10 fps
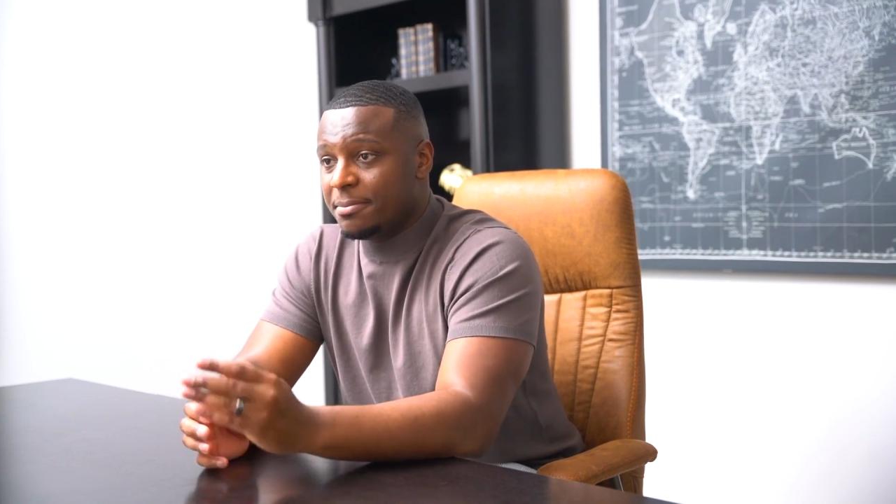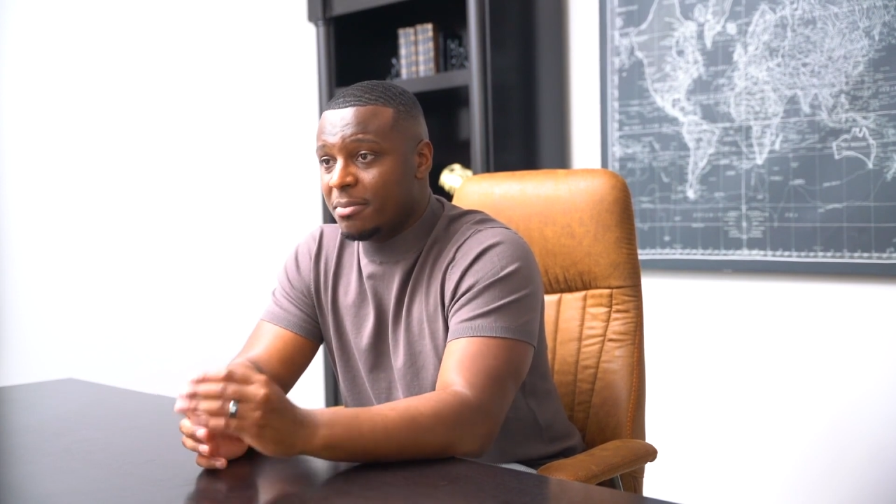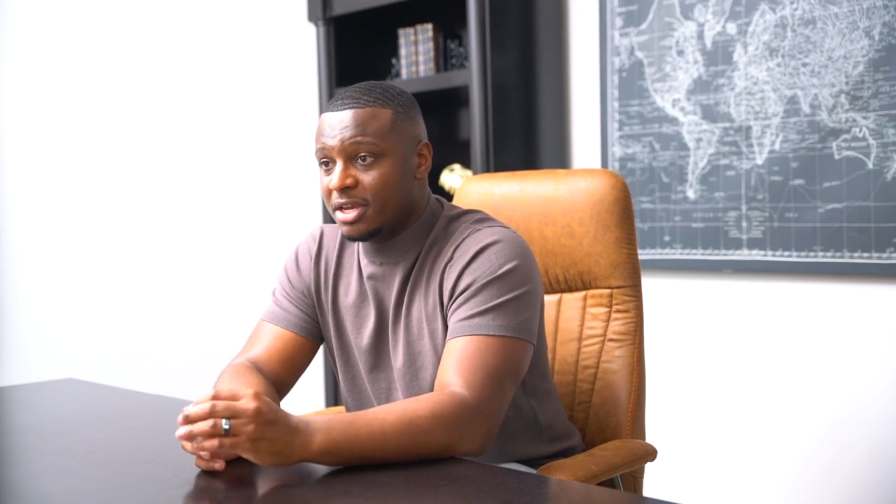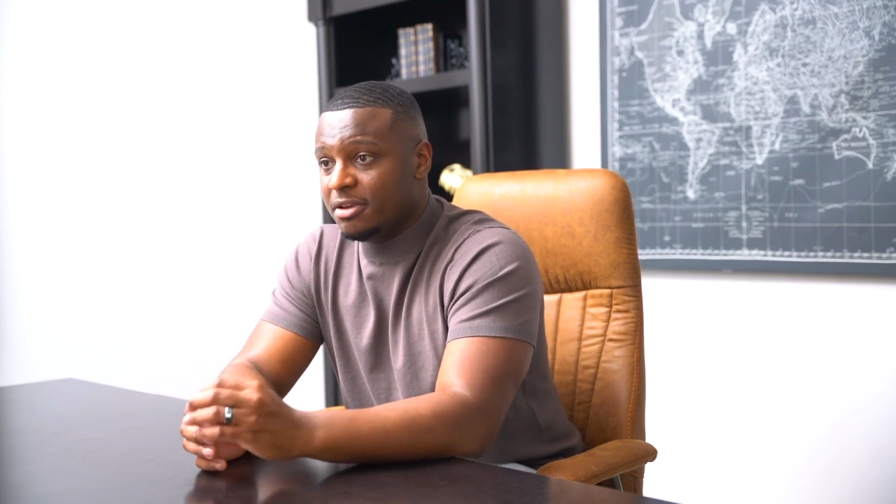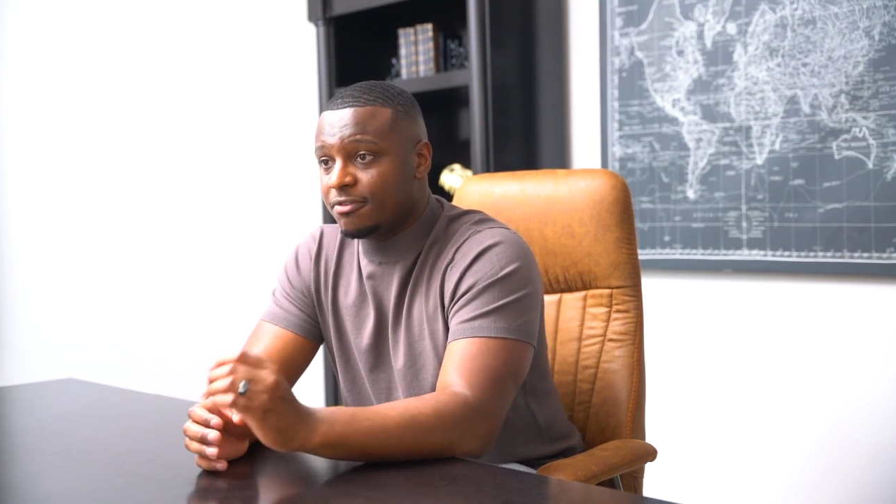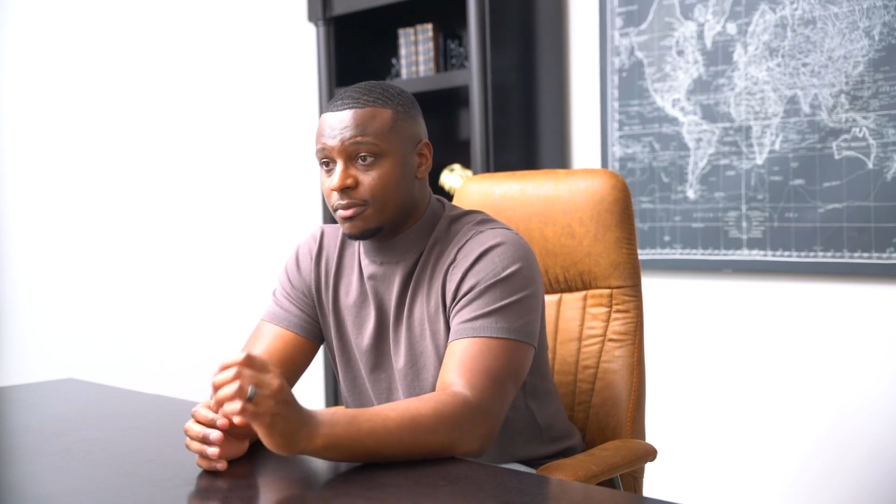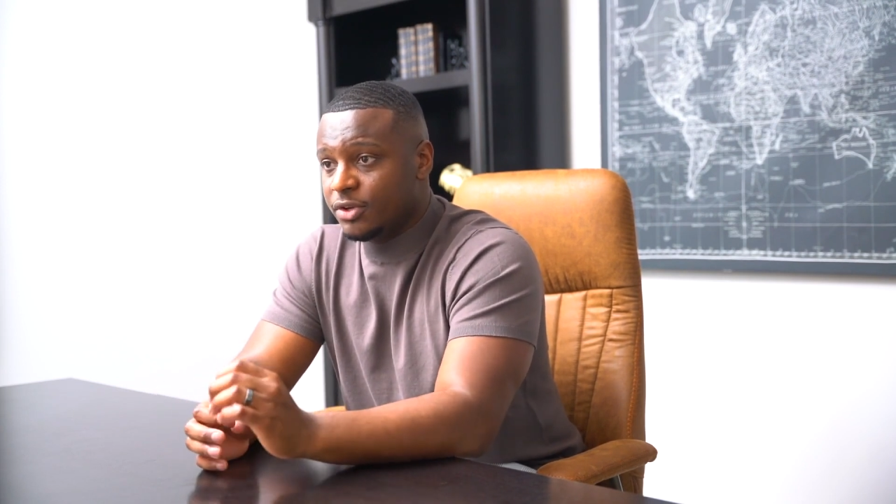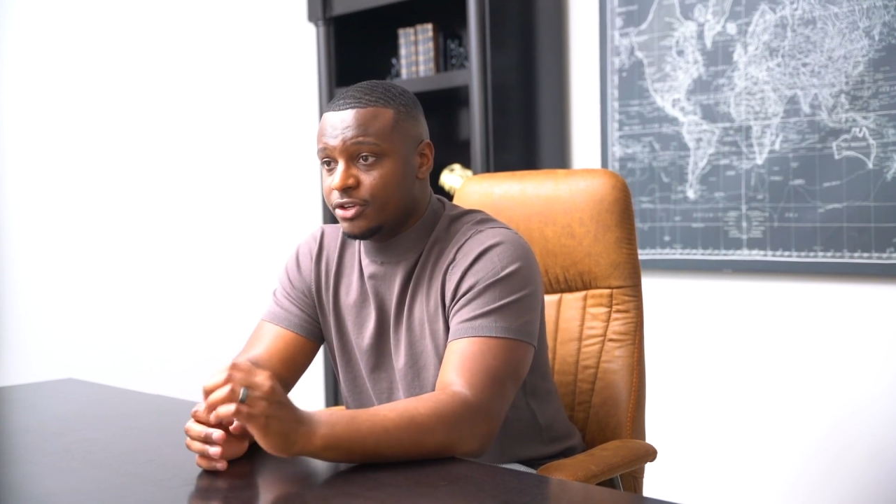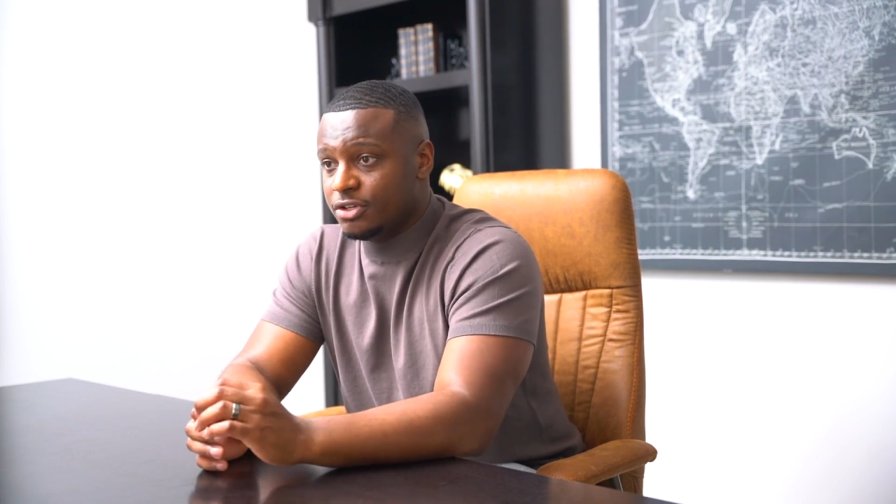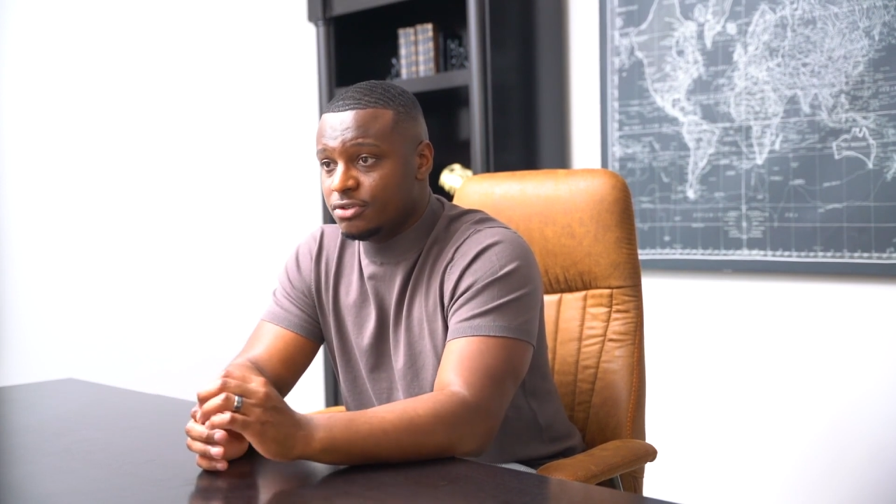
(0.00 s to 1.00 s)
money from your
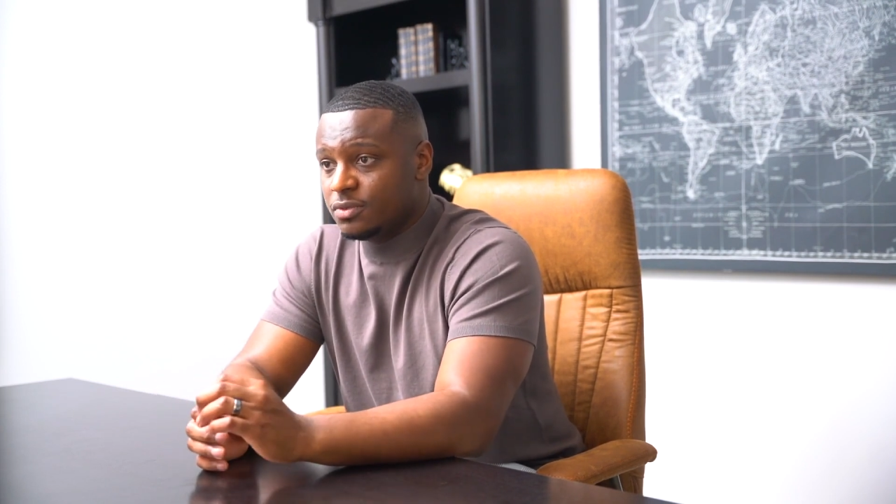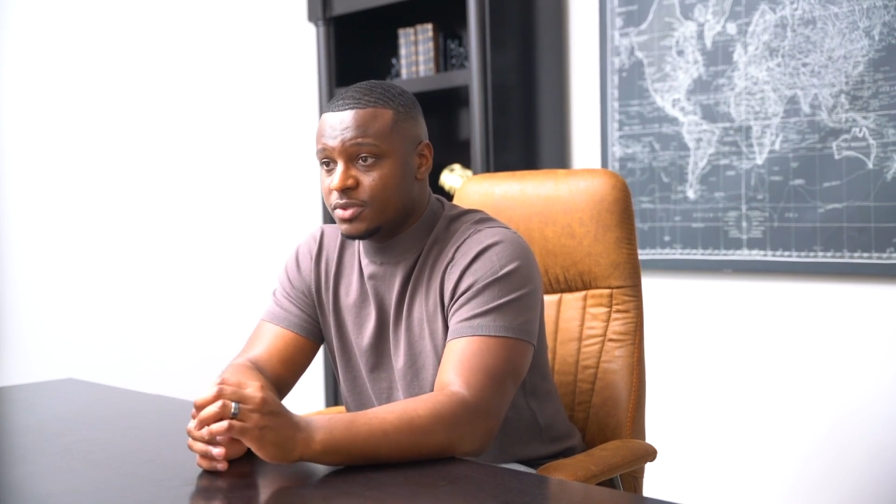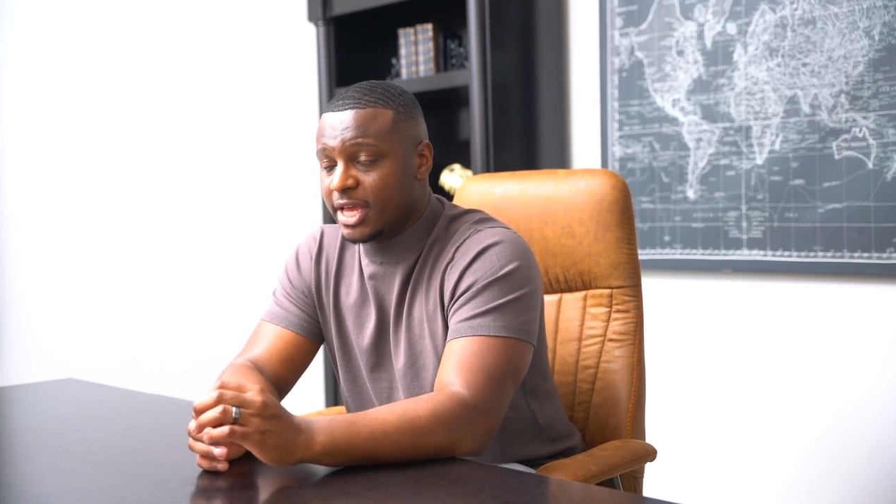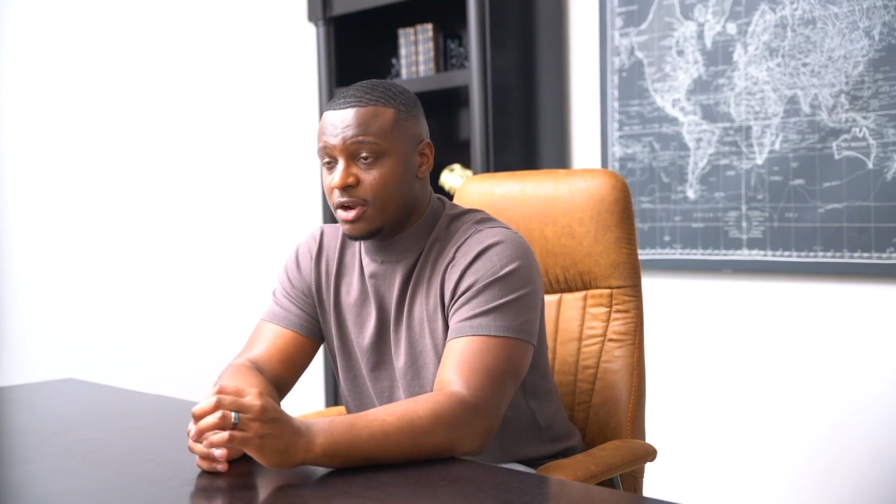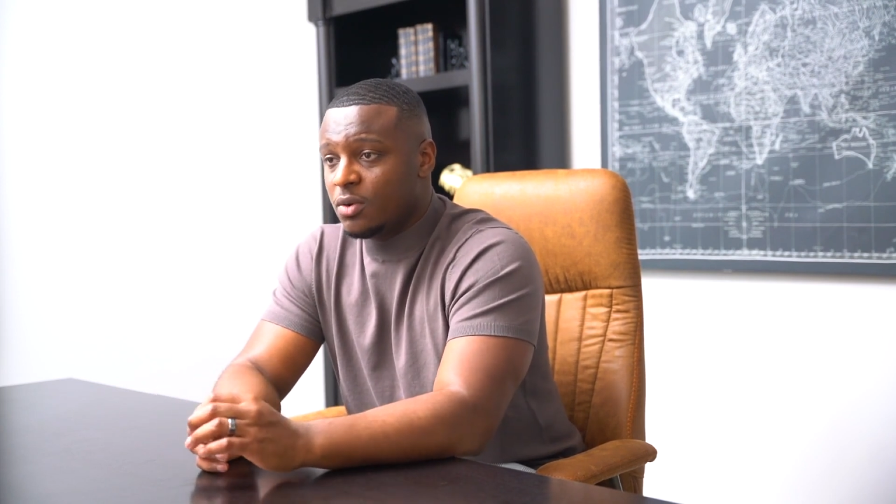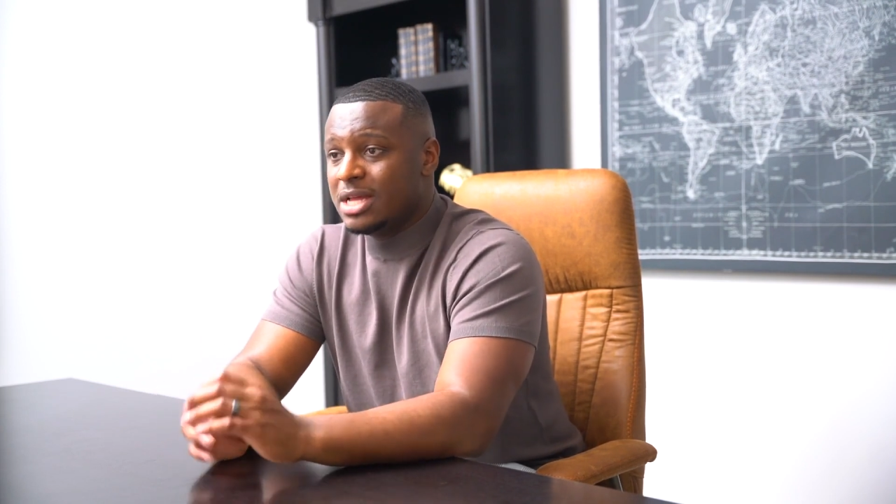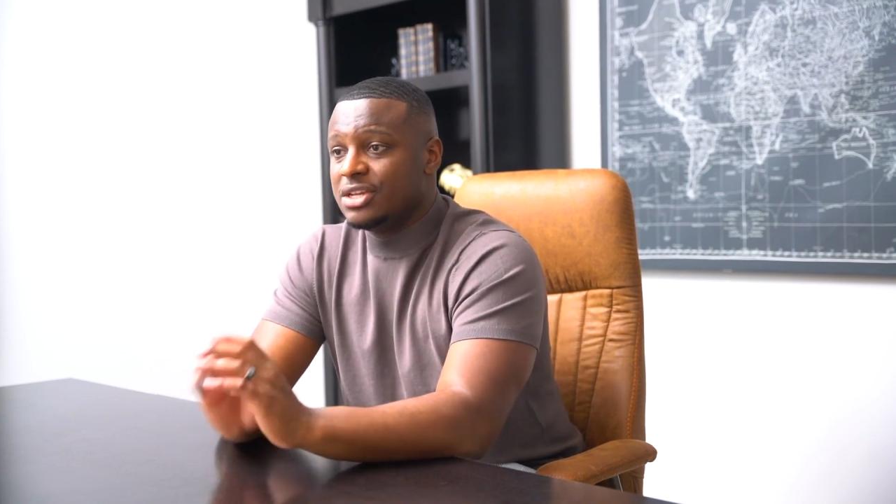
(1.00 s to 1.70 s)
YouTube channel,